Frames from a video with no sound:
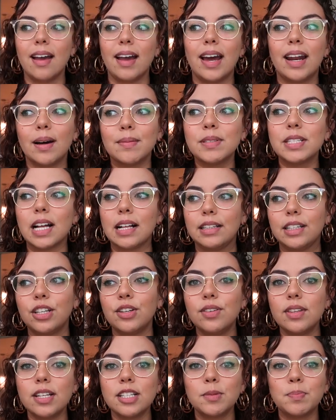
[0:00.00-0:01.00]
And I'm telling
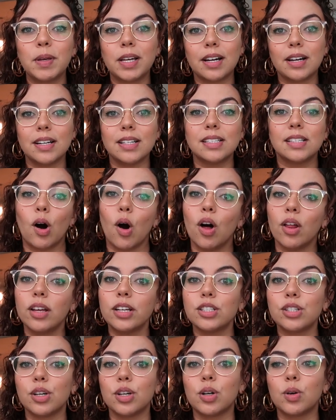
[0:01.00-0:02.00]
you this because all
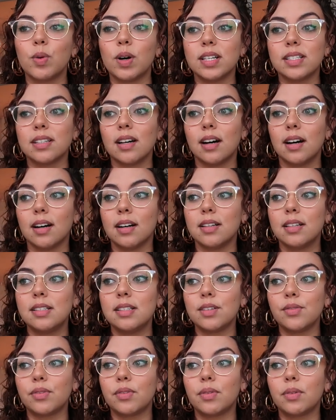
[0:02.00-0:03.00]
it took was us